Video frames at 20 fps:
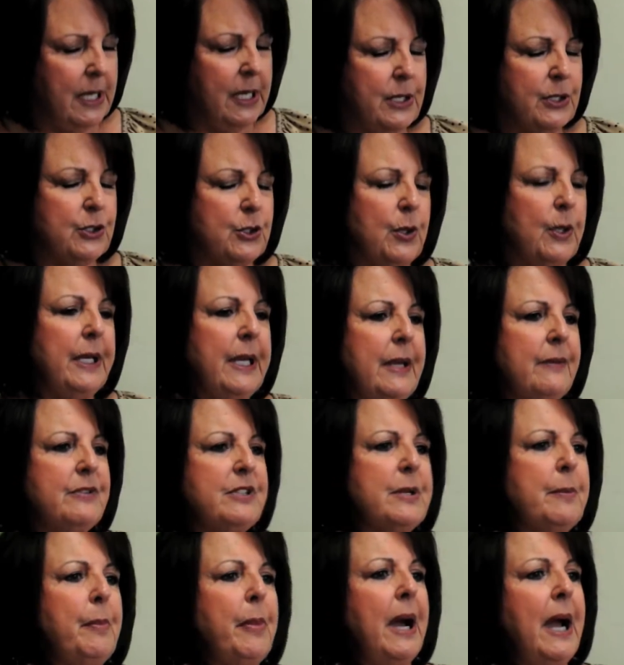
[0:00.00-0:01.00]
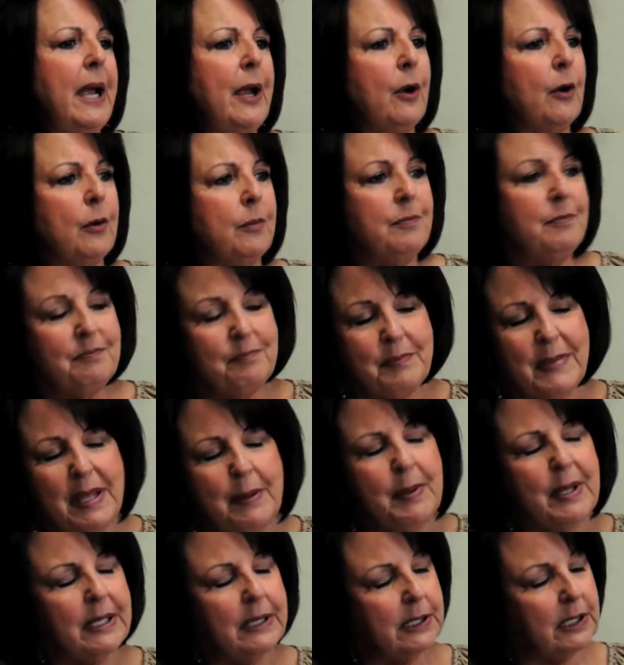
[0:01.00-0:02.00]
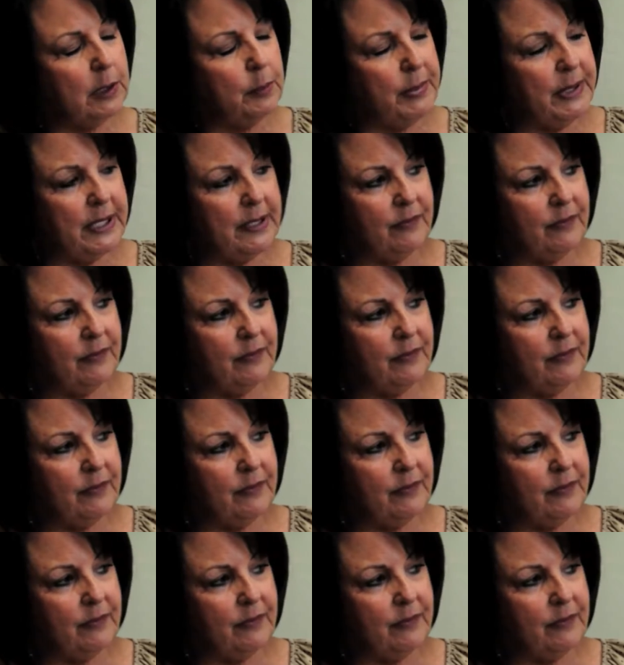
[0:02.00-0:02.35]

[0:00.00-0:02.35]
So it gives the buyer maybe a little bit